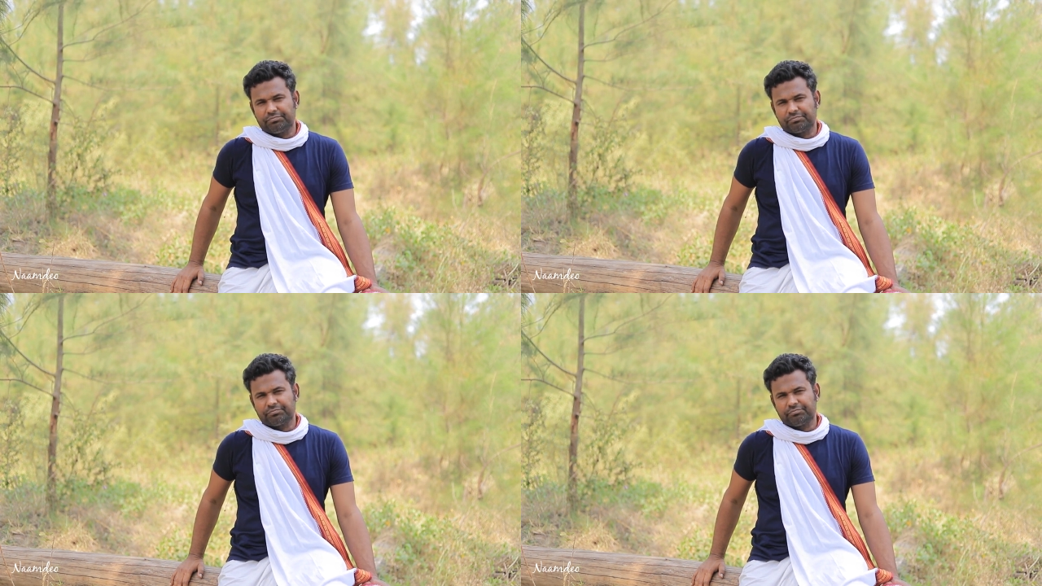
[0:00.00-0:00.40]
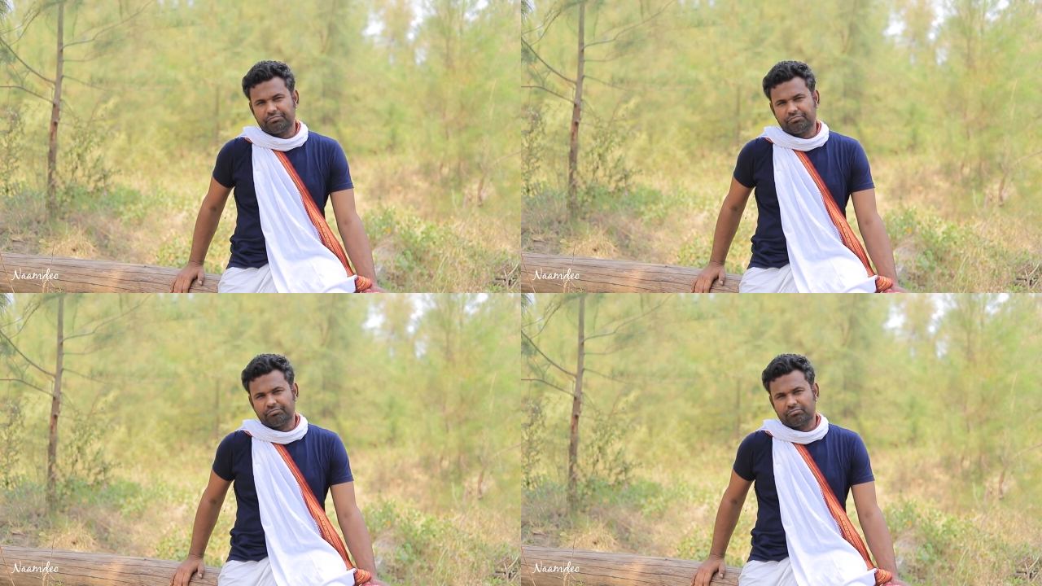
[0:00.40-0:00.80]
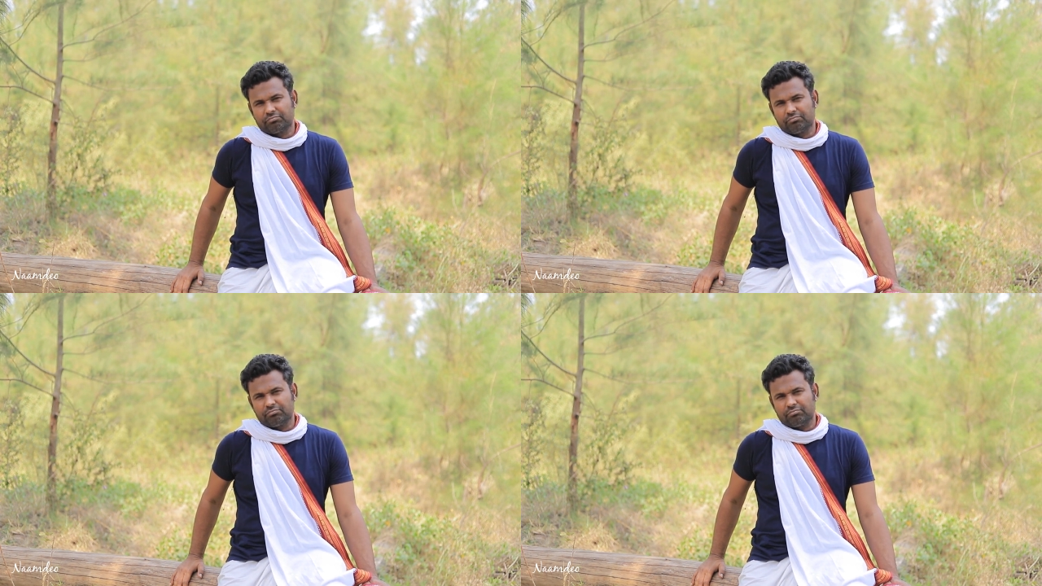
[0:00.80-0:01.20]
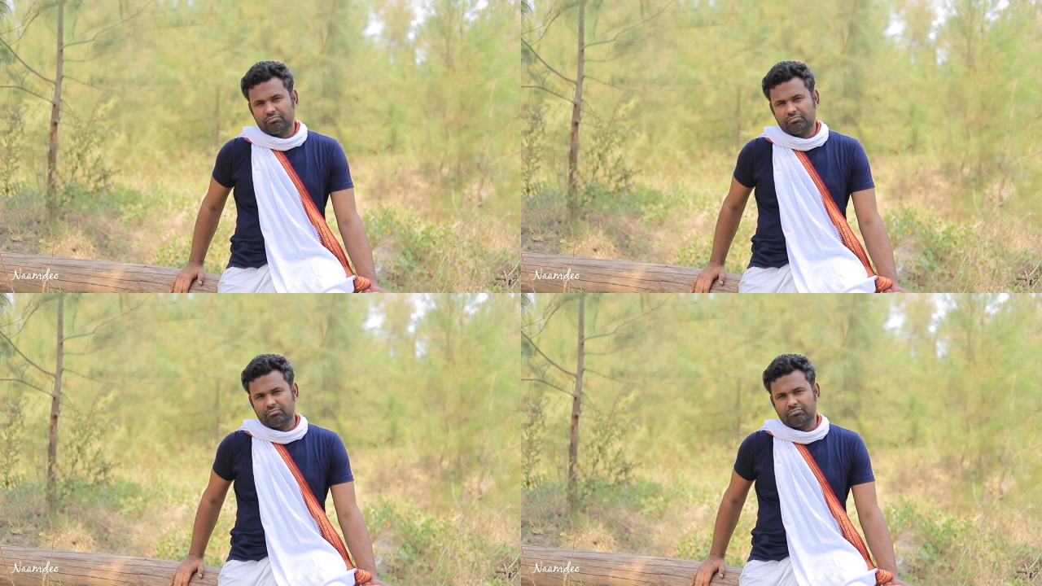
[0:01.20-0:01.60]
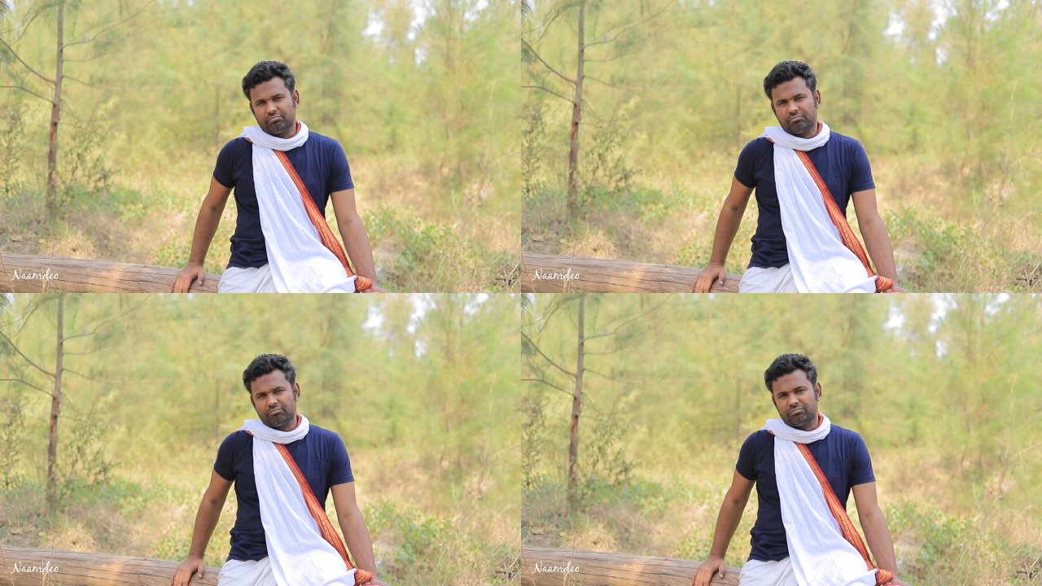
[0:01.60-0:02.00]

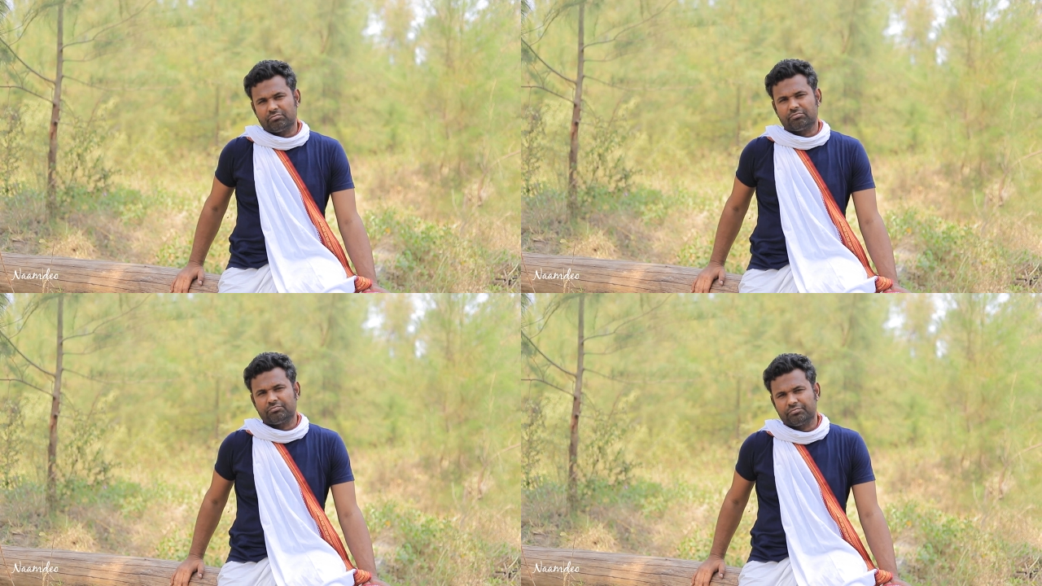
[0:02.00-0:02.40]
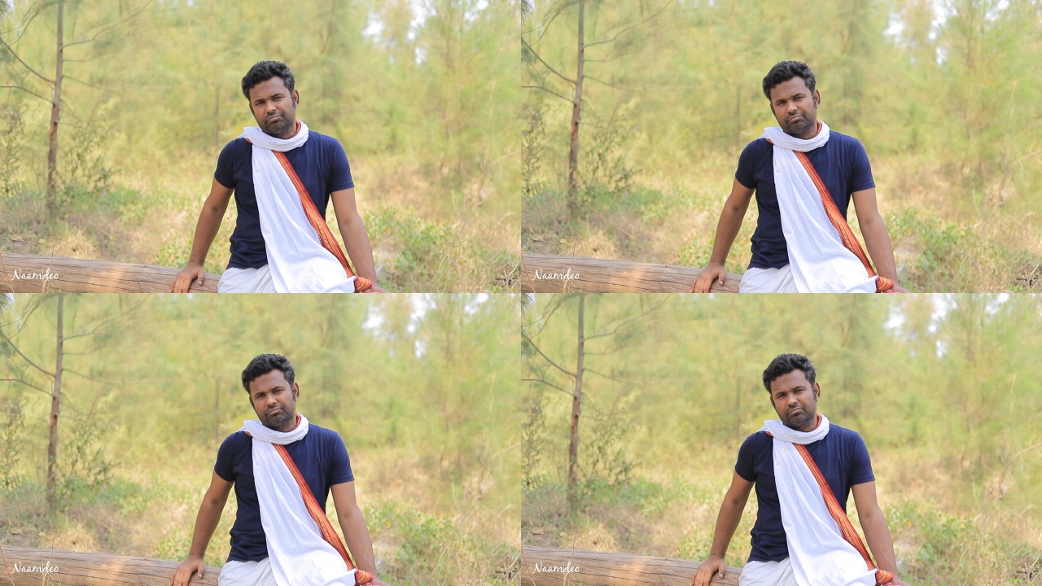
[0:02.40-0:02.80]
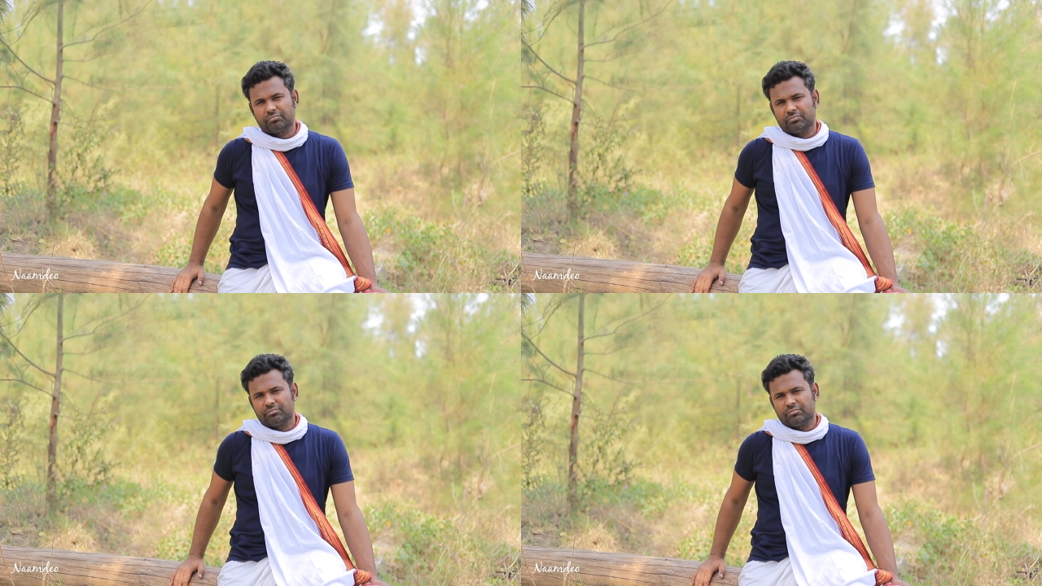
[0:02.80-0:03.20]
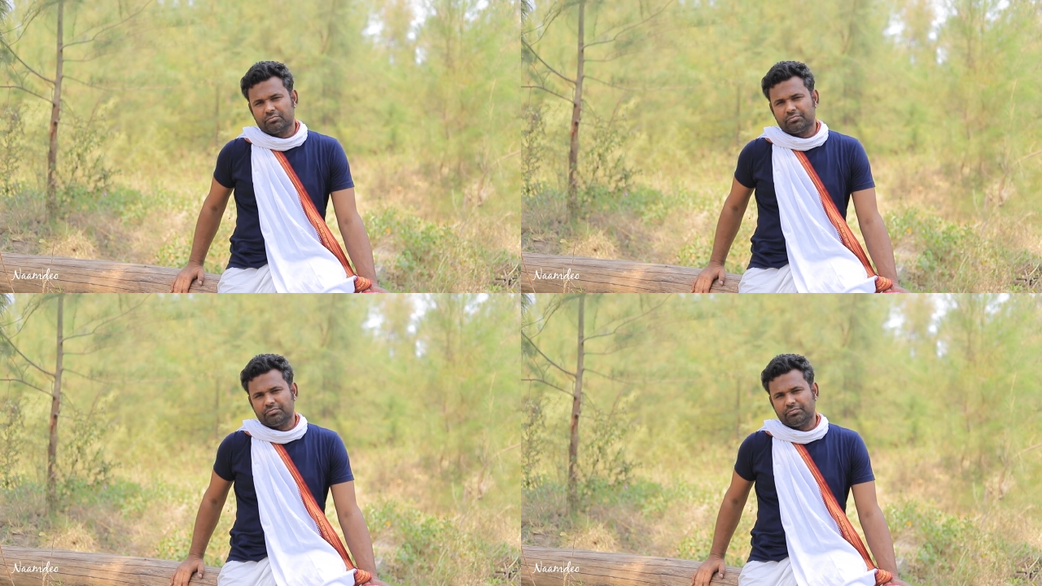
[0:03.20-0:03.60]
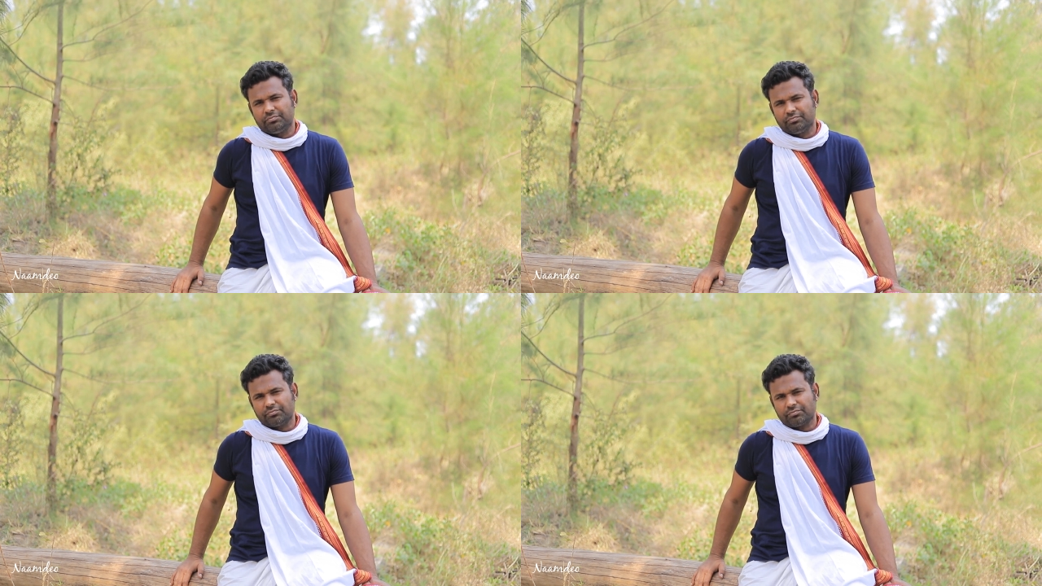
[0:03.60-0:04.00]

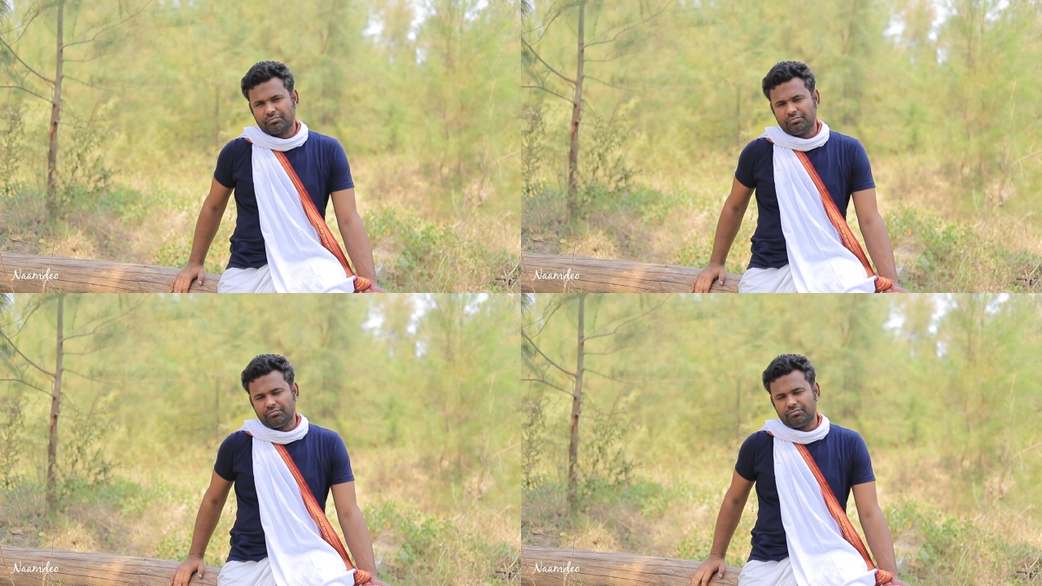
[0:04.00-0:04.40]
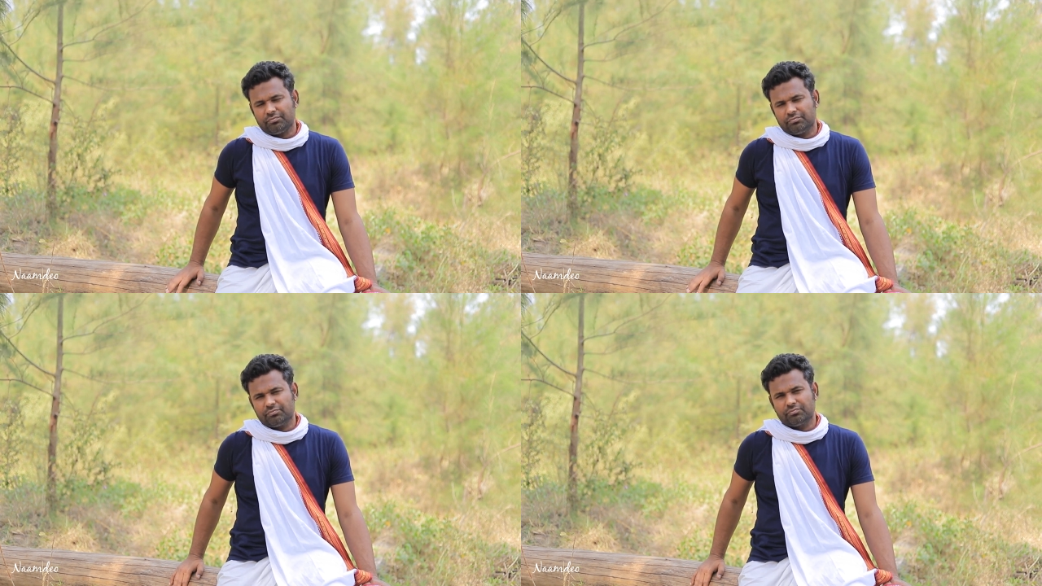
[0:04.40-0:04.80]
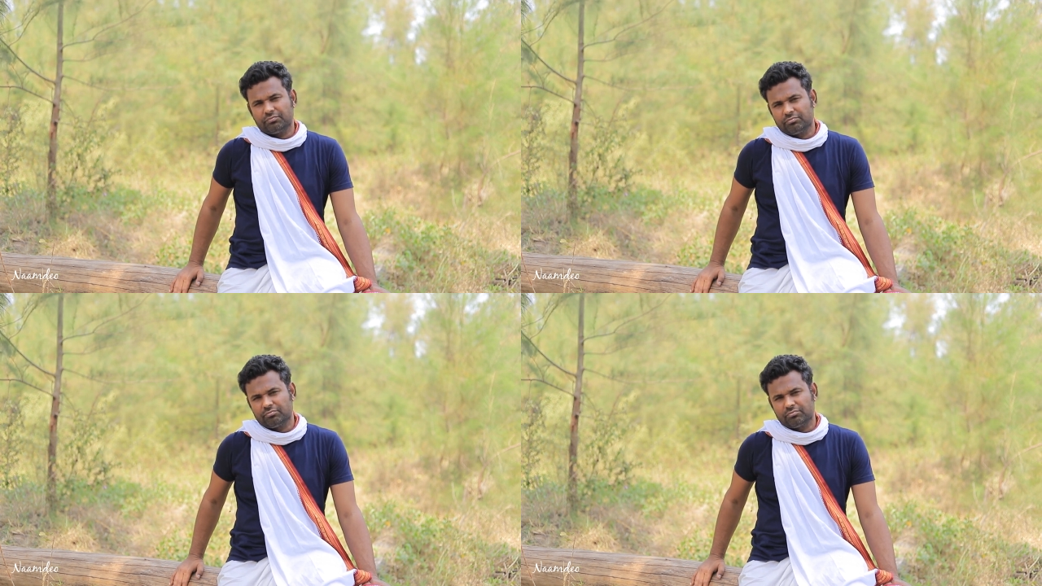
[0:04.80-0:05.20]
Nobody speaks.